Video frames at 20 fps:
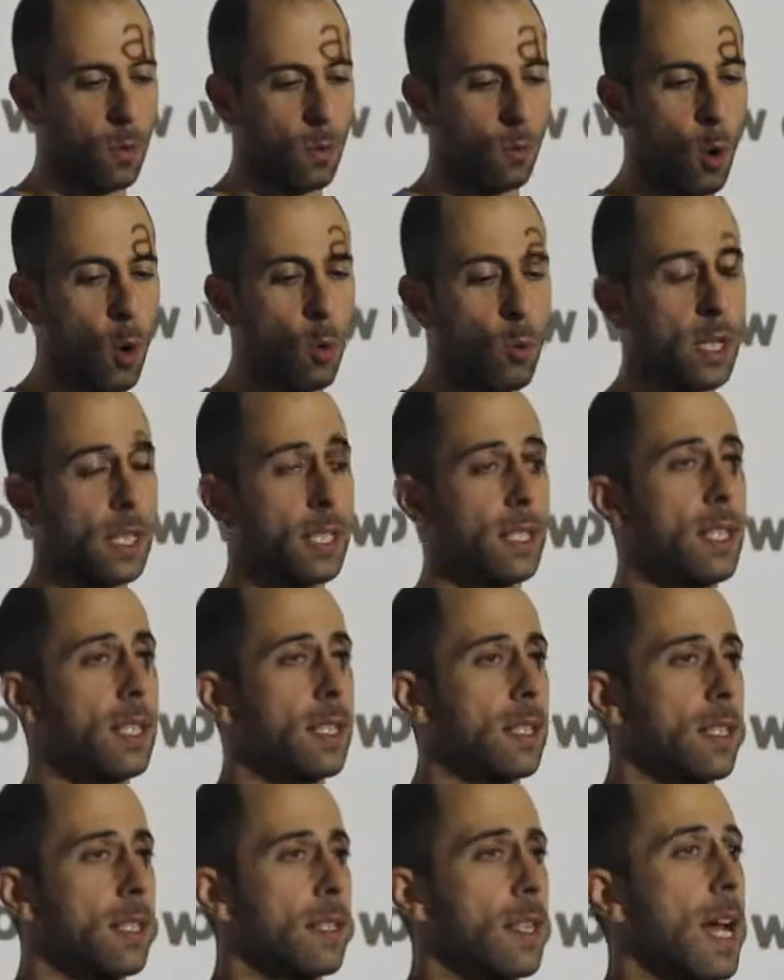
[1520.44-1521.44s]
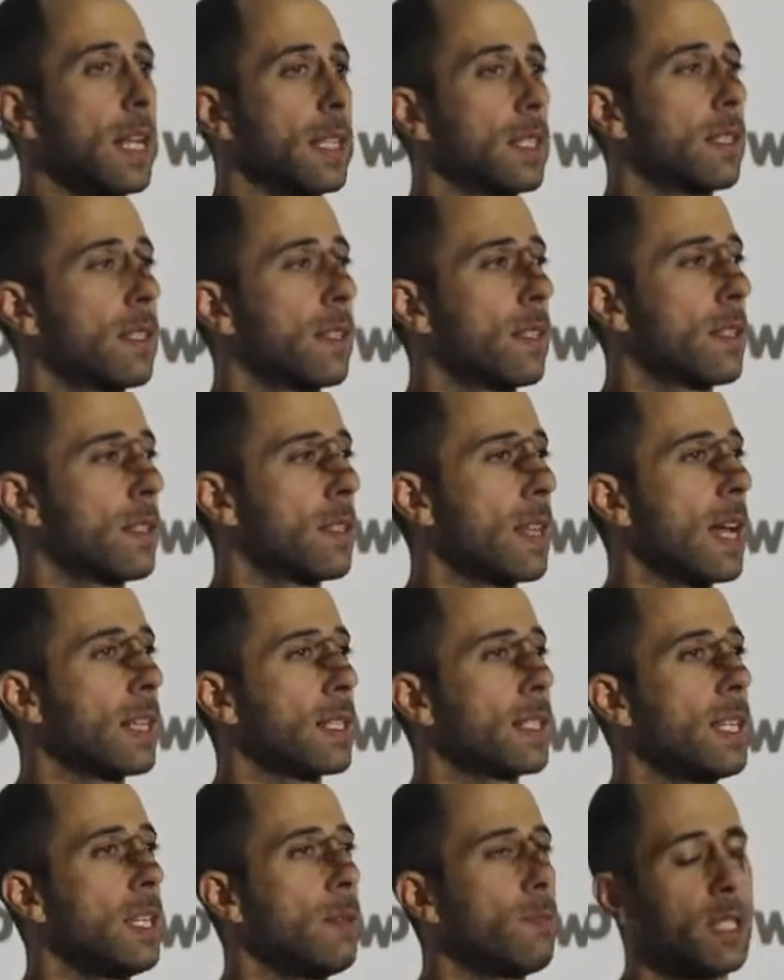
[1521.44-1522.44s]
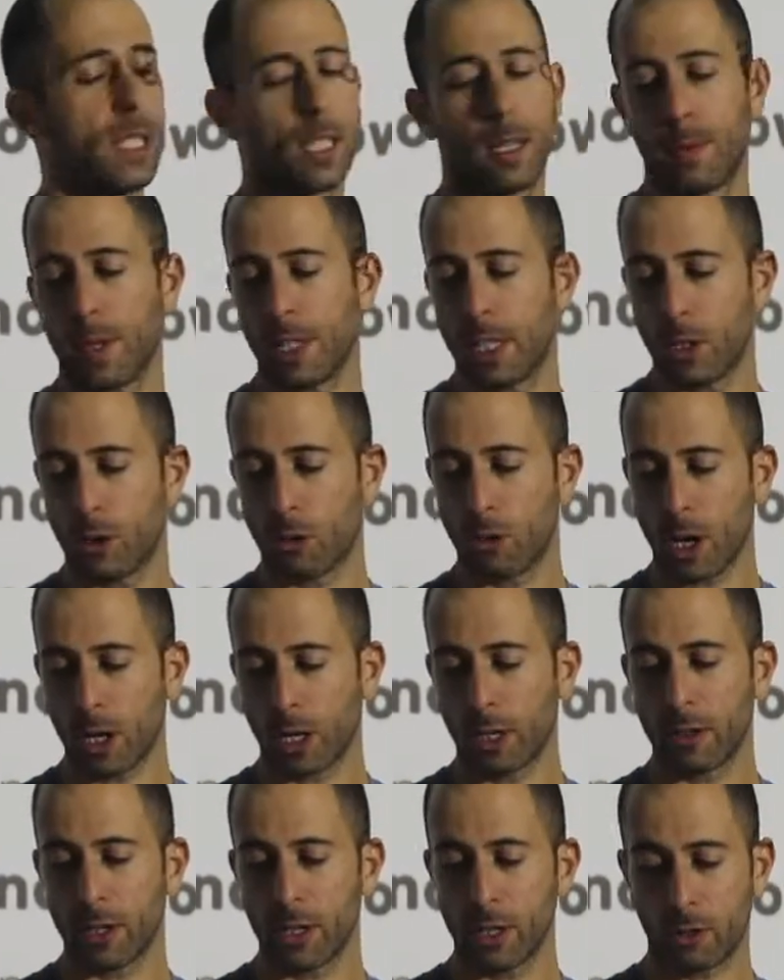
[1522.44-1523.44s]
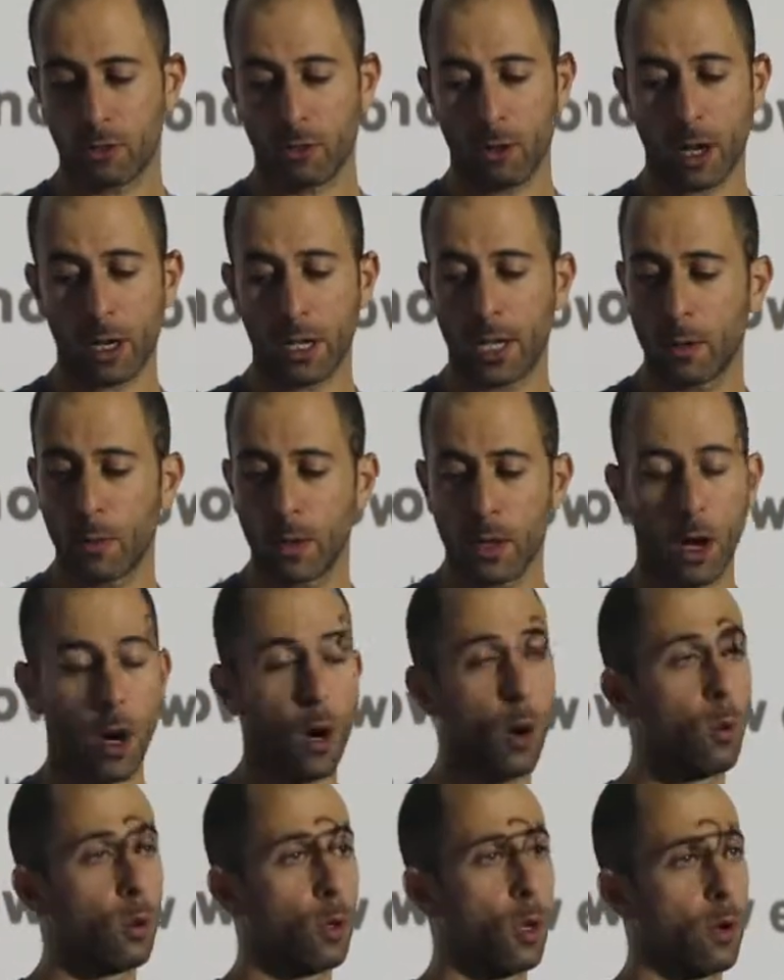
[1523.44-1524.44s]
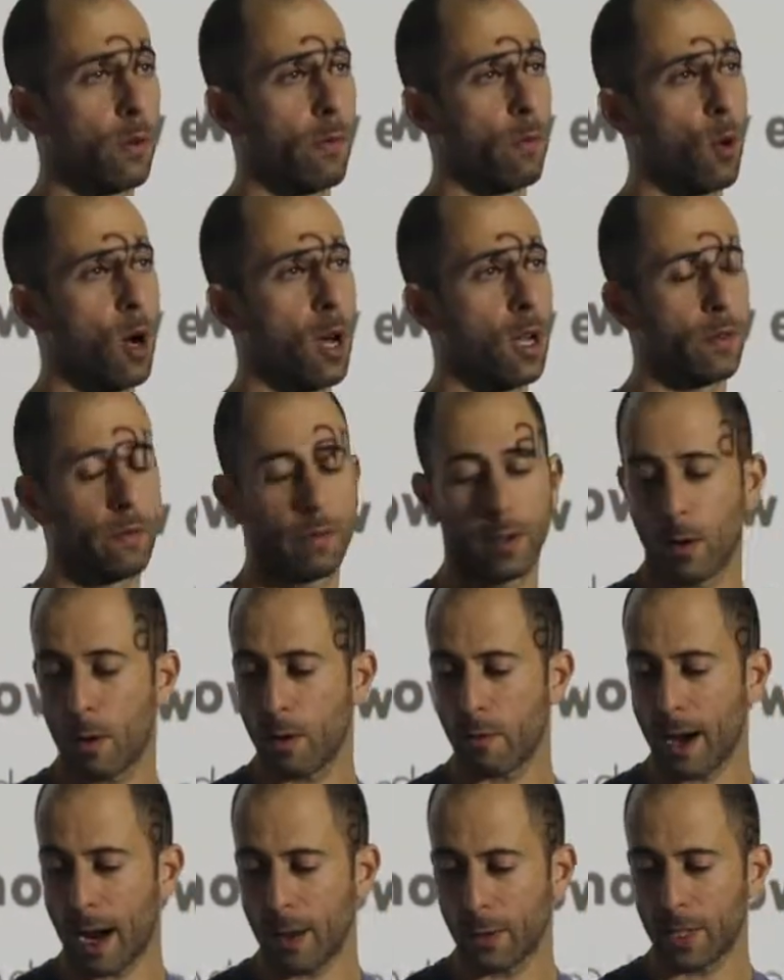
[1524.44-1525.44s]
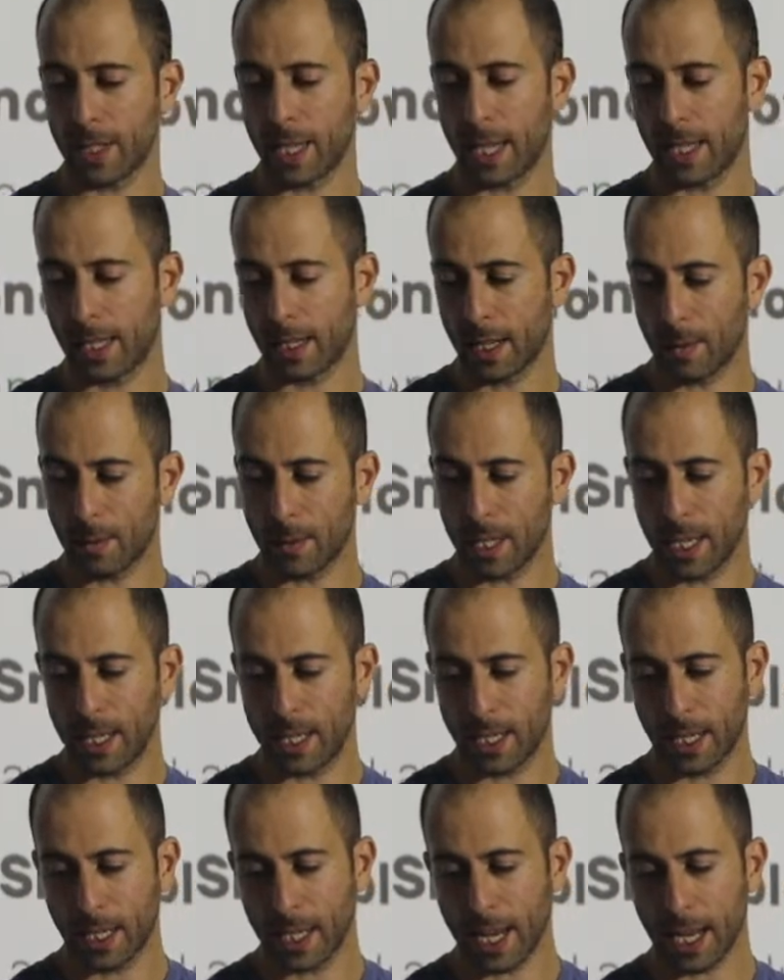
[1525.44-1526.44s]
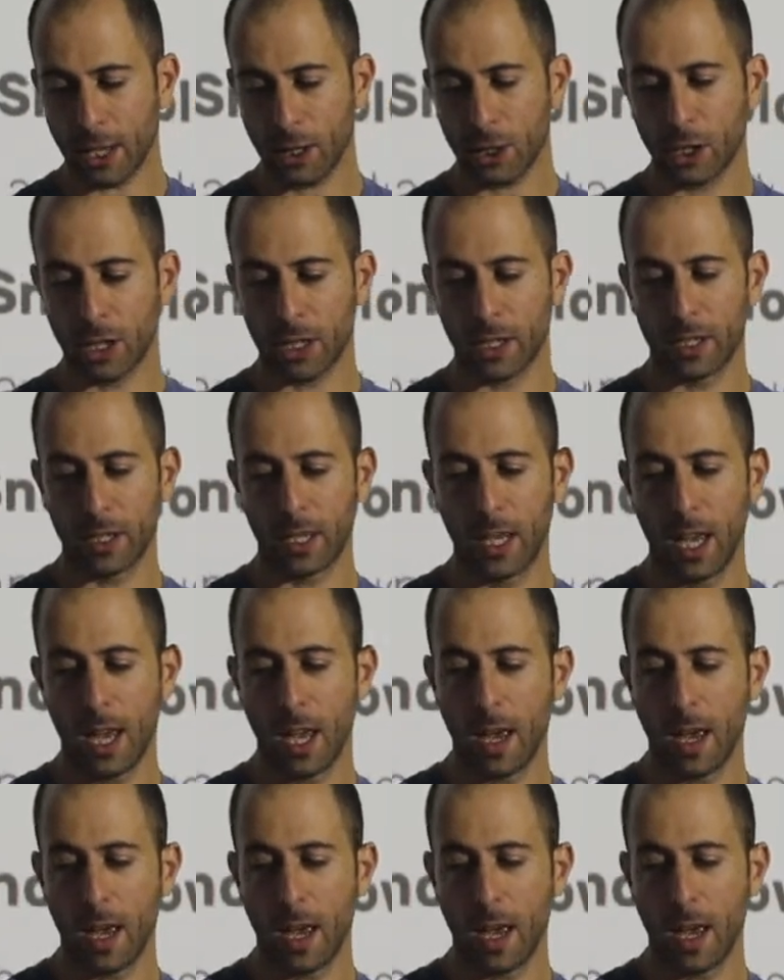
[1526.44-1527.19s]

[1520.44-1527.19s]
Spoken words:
what we see is that team is typically struggling with a whole lot of workflow around setting up data collection,